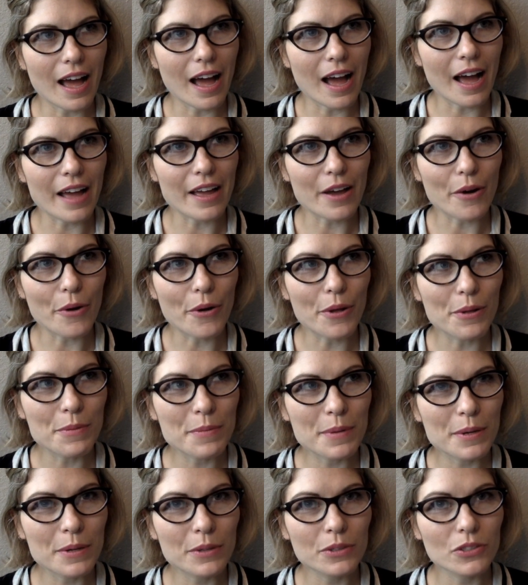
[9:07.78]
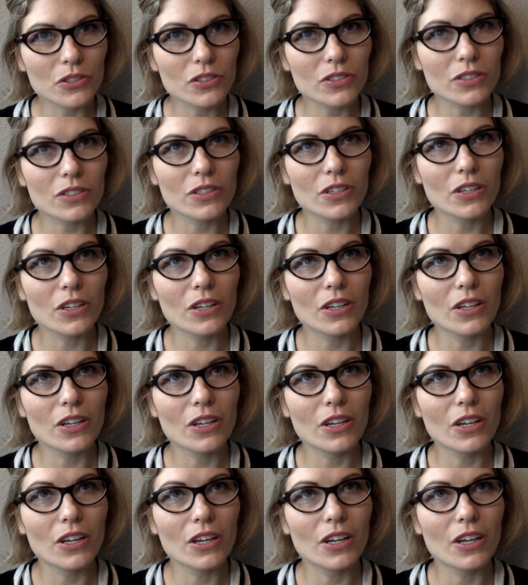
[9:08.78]
I almost
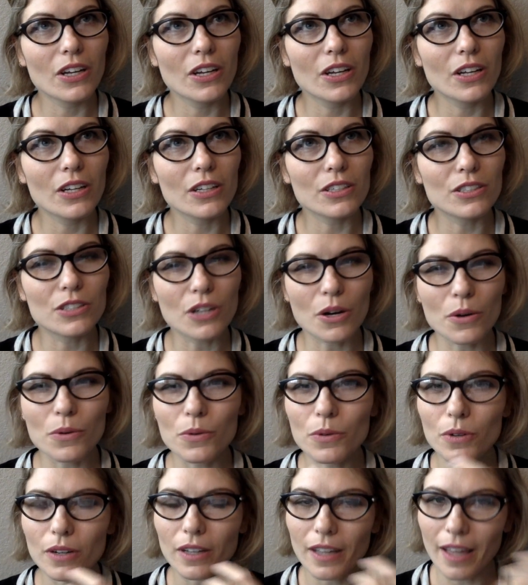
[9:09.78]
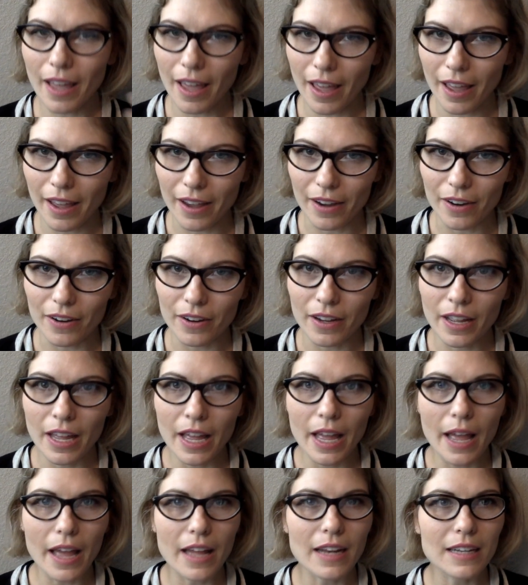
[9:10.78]
don't care.
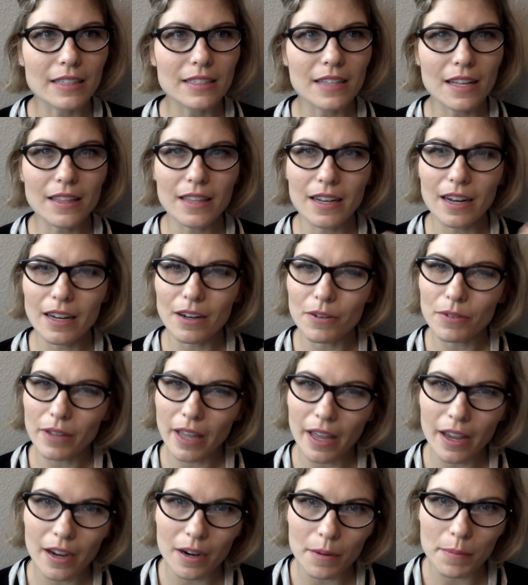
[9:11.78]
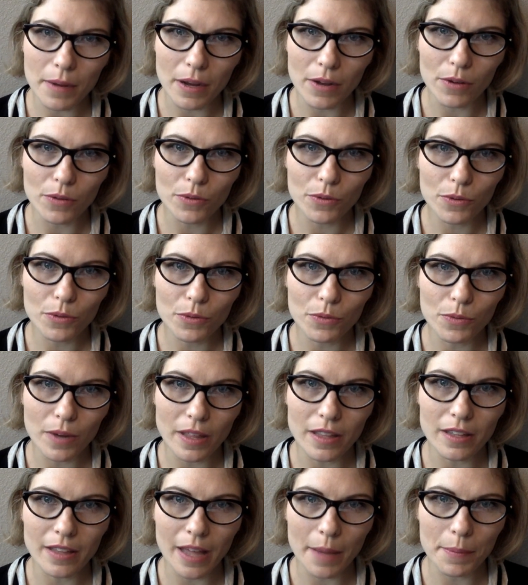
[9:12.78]
And it's not that I don't care about
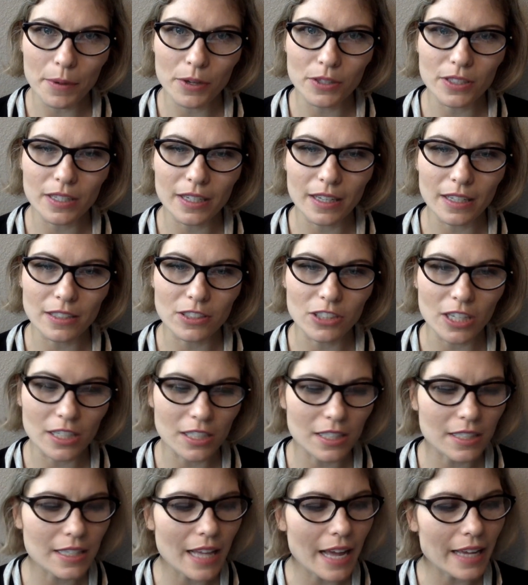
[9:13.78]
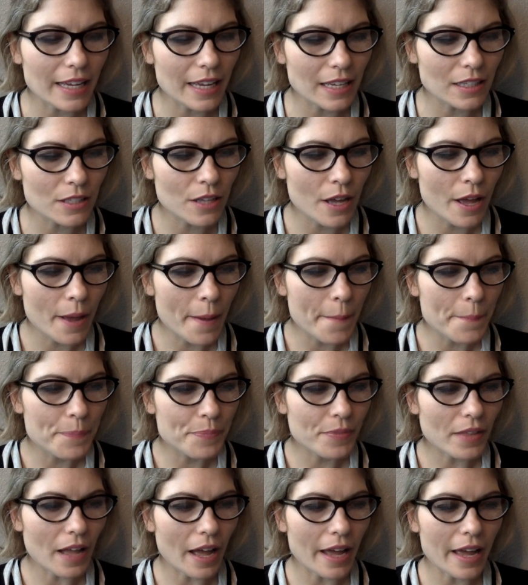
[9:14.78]
whether that person gets justice. I guess
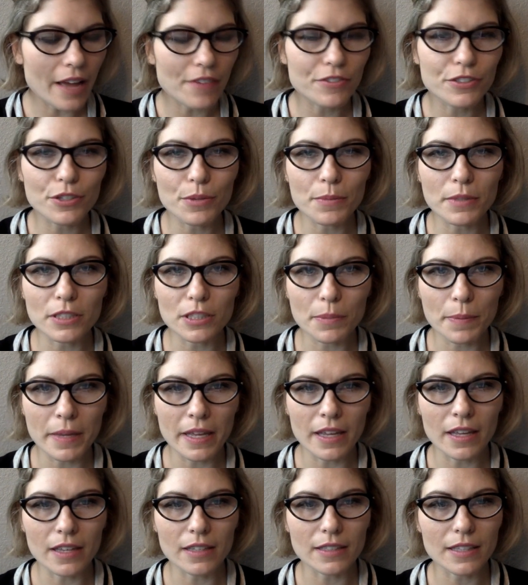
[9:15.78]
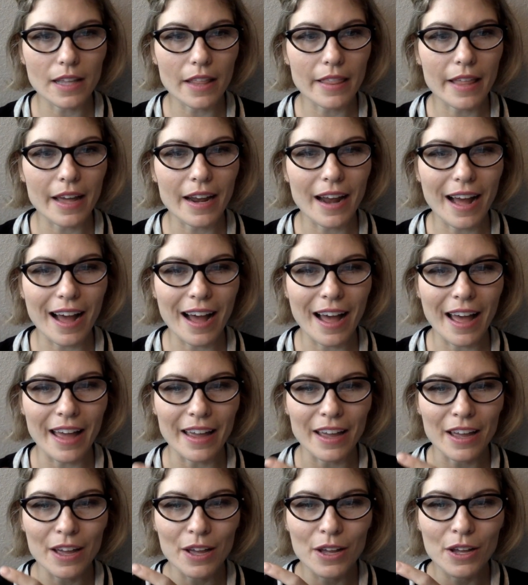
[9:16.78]
I have so much peace that
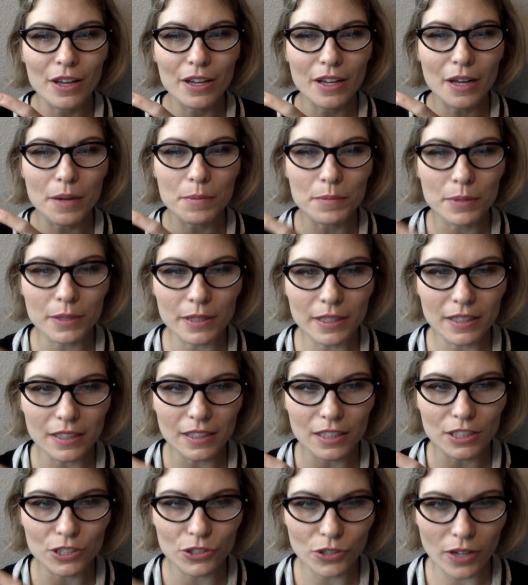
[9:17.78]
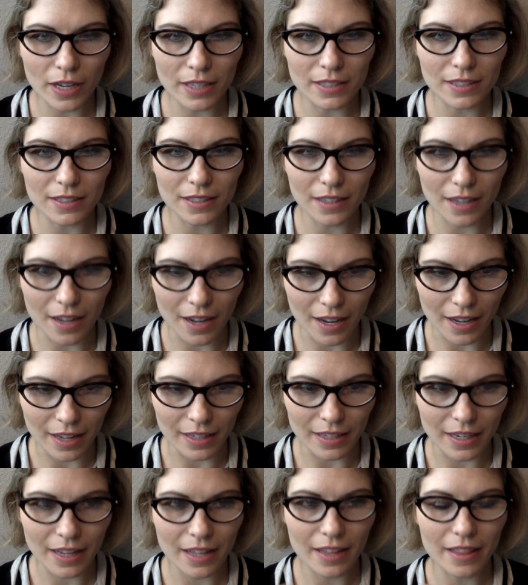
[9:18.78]
I completely trust
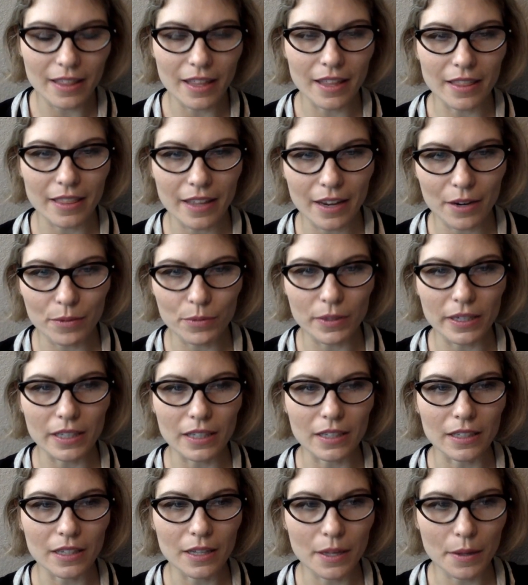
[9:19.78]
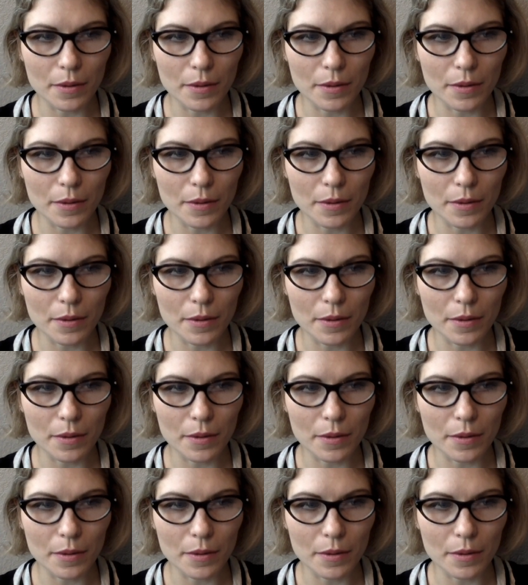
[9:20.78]
God that there will